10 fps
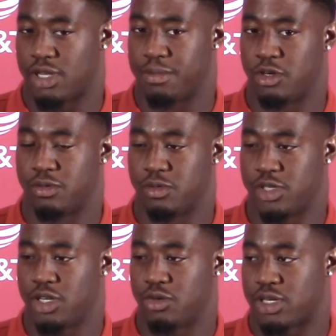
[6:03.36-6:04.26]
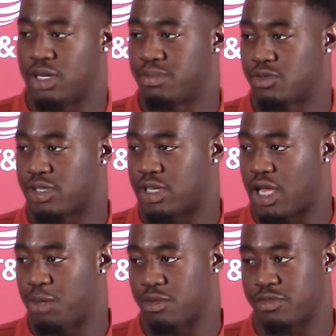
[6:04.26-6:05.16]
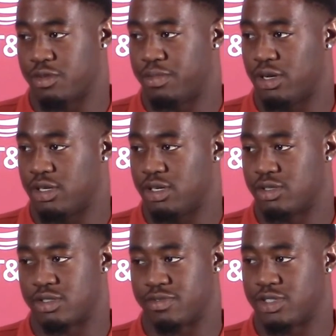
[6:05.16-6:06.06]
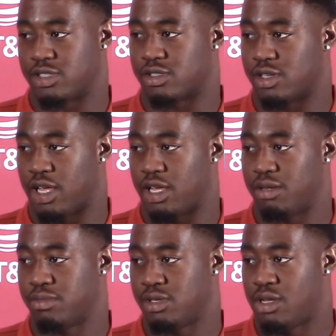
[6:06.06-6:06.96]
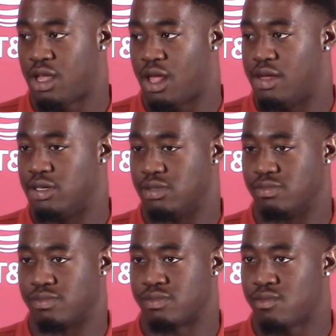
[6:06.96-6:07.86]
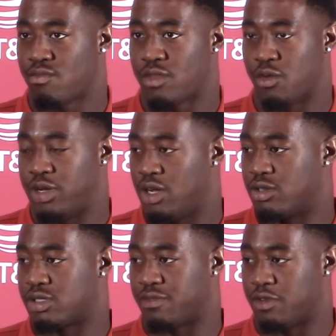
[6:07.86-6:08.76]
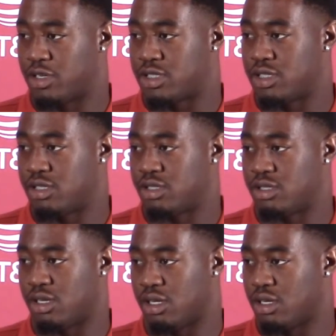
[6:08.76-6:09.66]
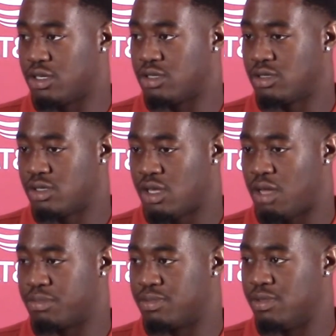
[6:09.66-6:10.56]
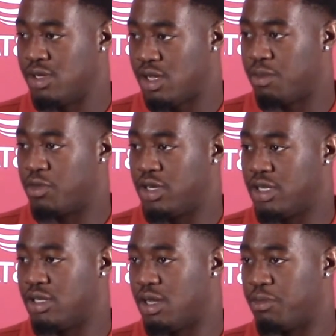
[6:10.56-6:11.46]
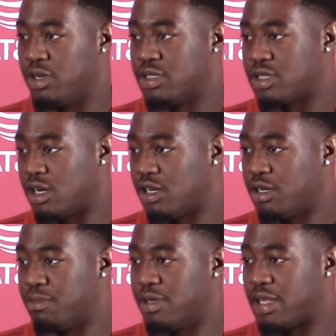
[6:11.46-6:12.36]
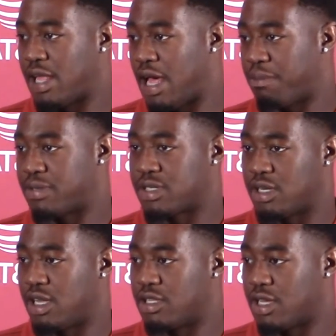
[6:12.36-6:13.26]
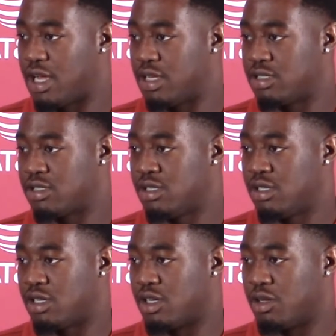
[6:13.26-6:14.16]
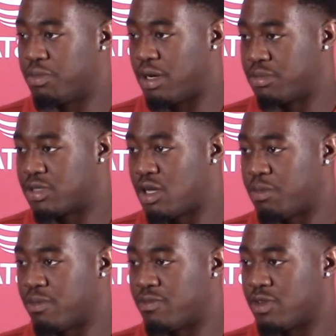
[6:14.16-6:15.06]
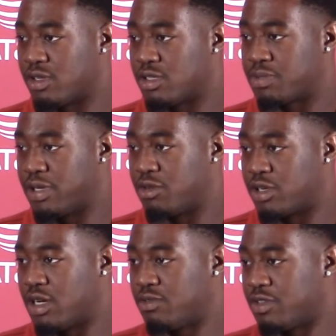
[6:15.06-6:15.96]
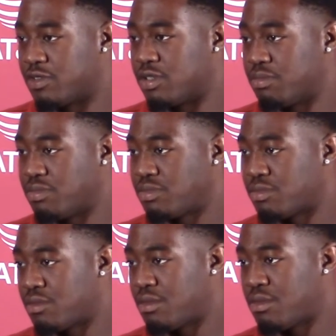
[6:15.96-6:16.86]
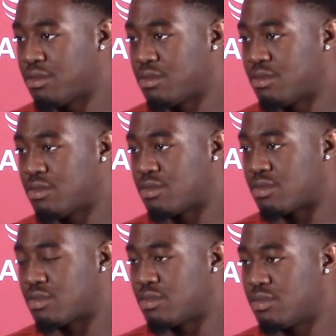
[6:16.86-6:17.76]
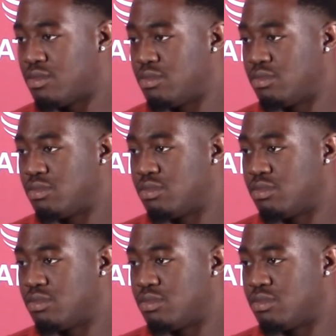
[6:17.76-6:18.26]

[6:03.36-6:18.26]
Abnormal. We know it comes with the game of football. You know, it's a physical game. Um, we know it's unfortunate, and I'm I'm really, I'm really sorry that that happened to a lot of the guys, you know, but I'm just hoping for speedy recovery for them. Have you had a concussion before?